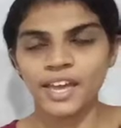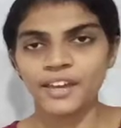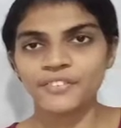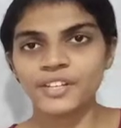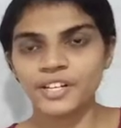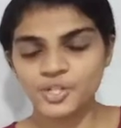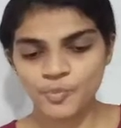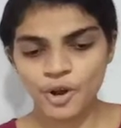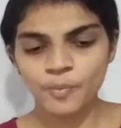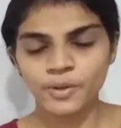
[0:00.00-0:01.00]
if there
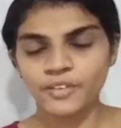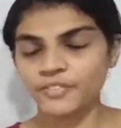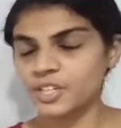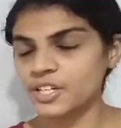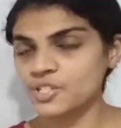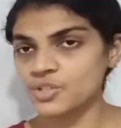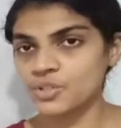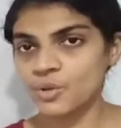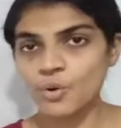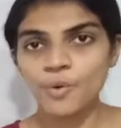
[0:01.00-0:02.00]
is
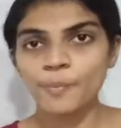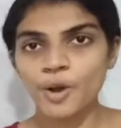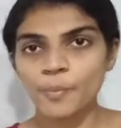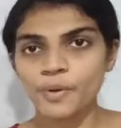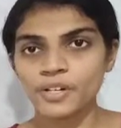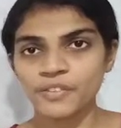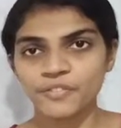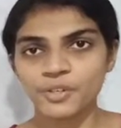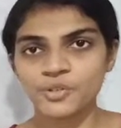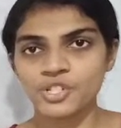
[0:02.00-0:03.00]
no proper
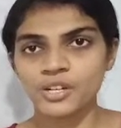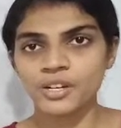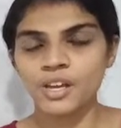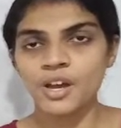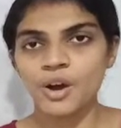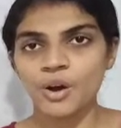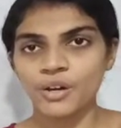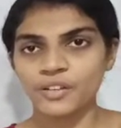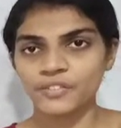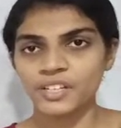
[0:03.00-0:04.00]
diffusion,
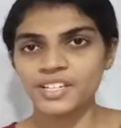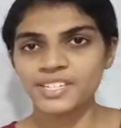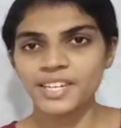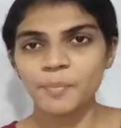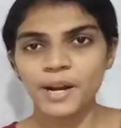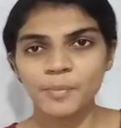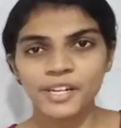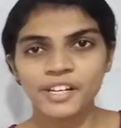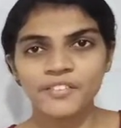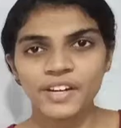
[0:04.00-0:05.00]
or if there is any
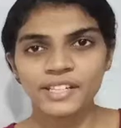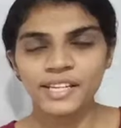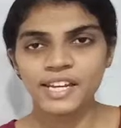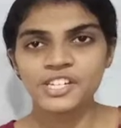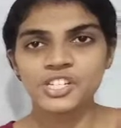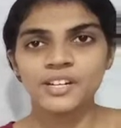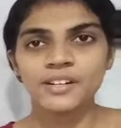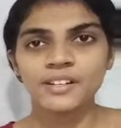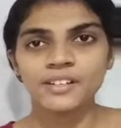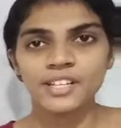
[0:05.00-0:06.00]
pulmonary
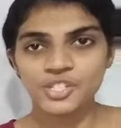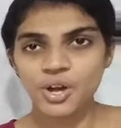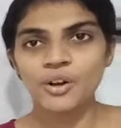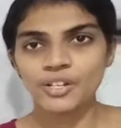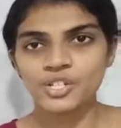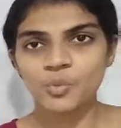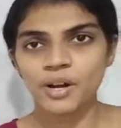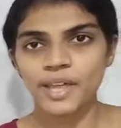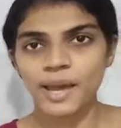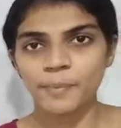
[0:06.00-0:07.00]
ventilation disorders,
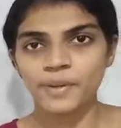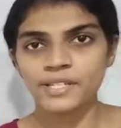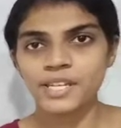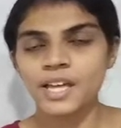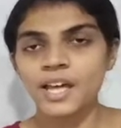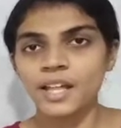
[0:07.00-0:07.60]
what happens?